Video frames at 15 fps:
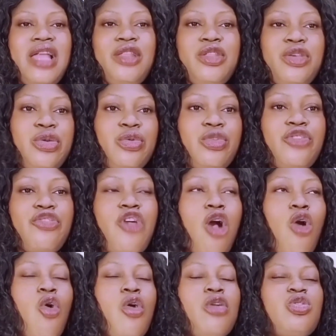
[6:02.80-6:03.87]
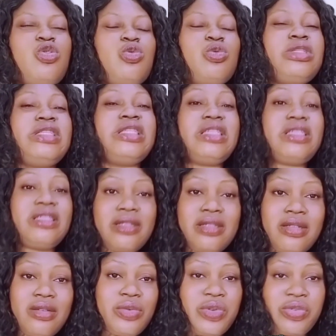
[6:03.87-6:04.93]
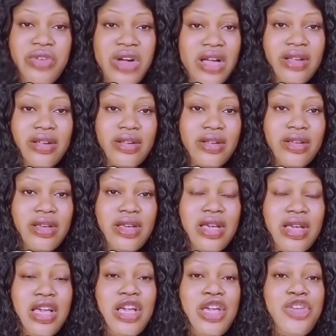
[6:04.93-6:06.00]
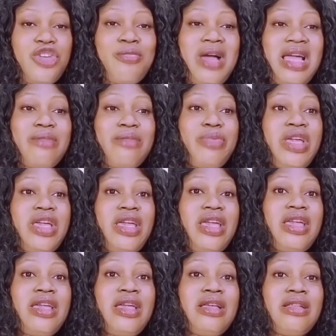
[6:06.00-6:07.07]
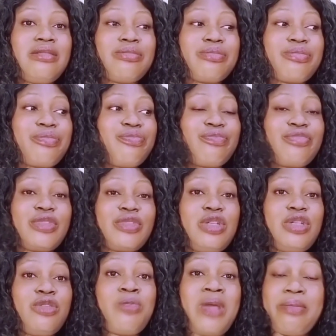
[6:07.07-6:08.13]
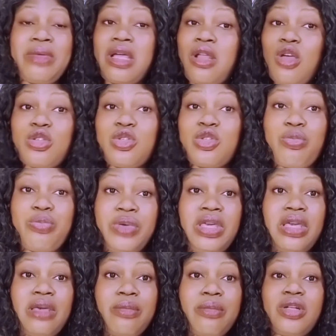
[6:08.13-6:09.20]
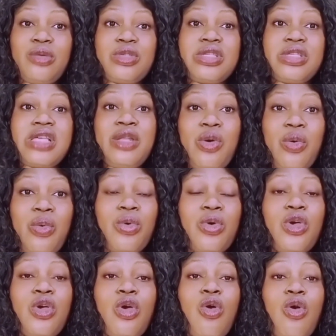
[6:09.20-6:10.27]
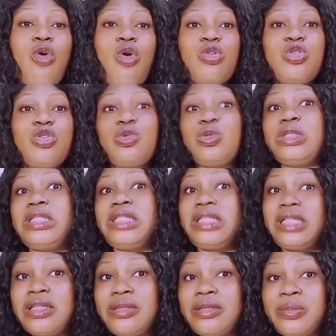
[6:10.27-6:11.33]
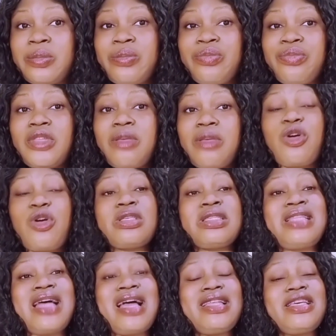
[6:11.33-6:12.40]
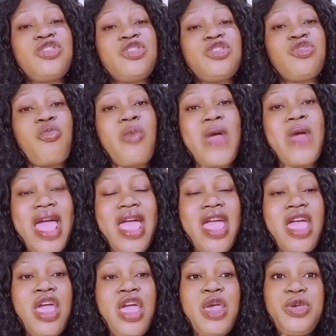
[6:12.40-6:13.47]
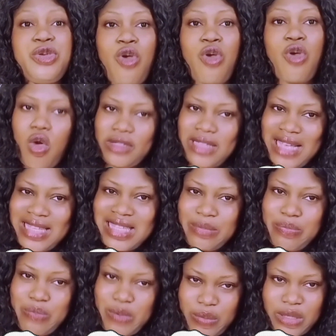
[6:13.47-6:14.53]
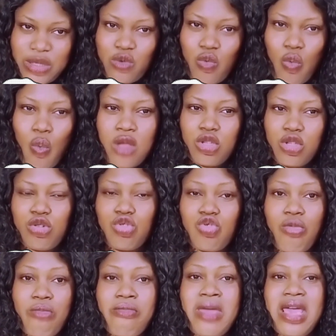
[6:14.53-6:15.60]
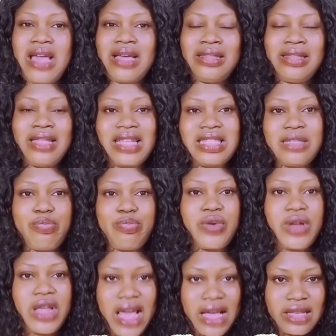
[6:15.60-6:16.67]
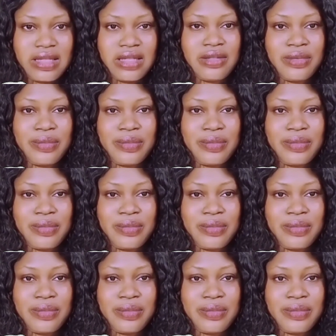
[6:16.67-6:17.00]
you if you are going to D river, you might be close to B, but they will say no, go to D, because that is where your water spirit wants you to make that prayers.